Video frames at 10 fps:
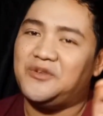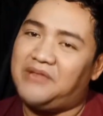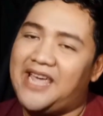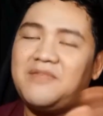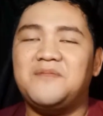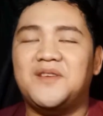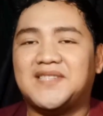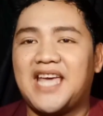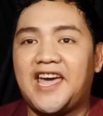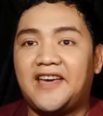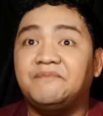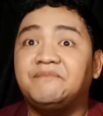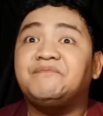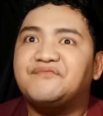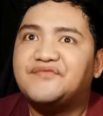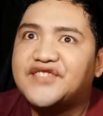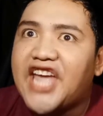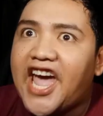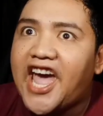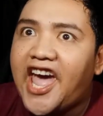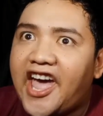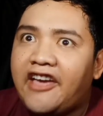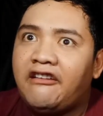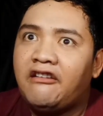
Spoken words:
to blame them, you say, pe.